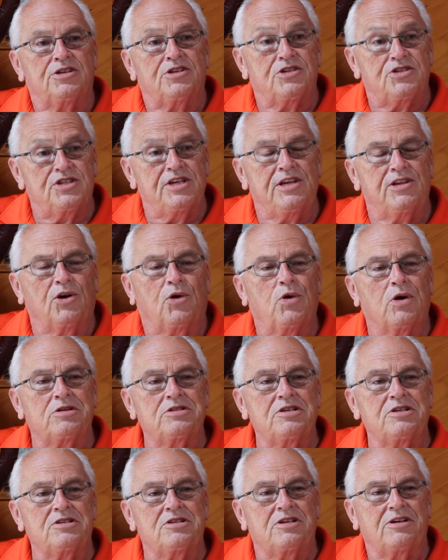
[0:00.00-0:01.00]
to see the
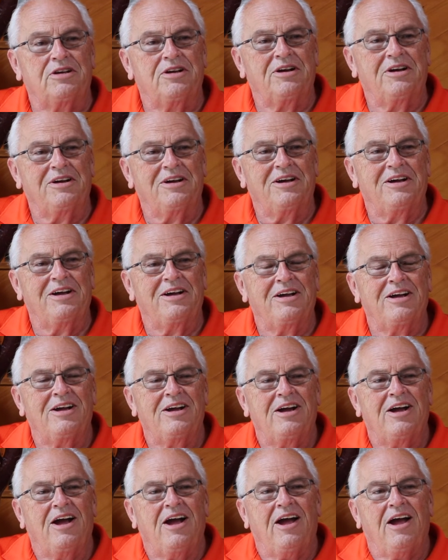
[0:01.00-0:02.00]
horses.
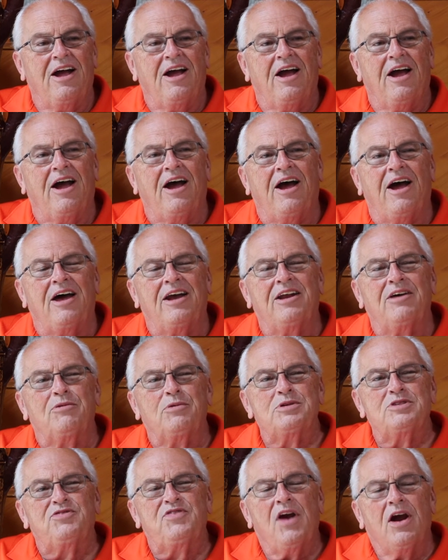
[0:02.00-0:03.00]
And it
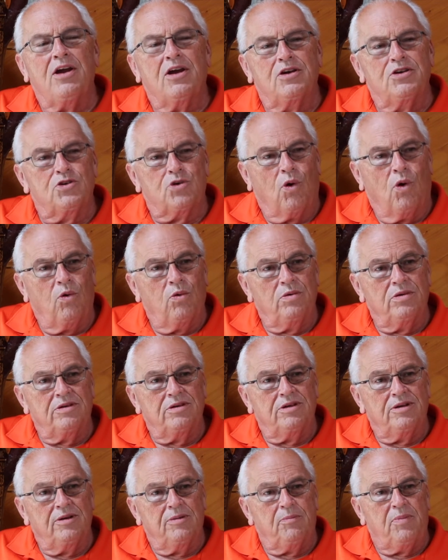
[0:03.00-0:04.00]
was very controlled.
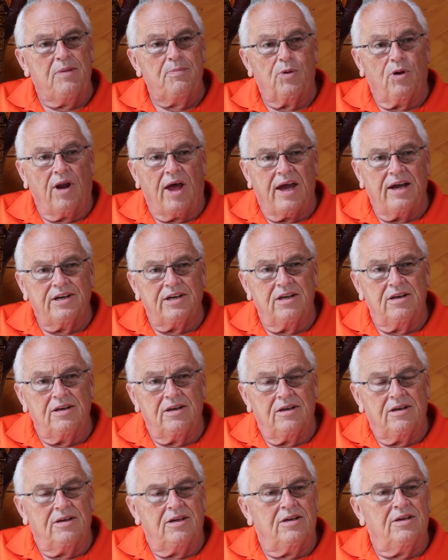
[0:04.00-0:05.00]
People liked it.
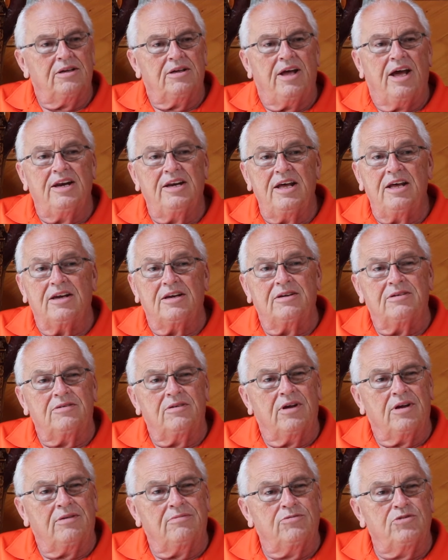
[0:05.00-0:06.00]
They did.
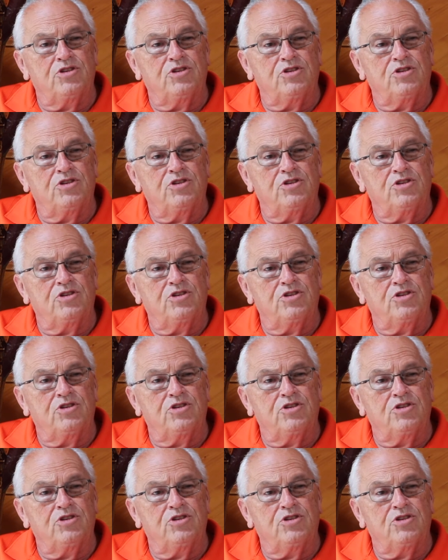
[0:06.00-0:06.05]
The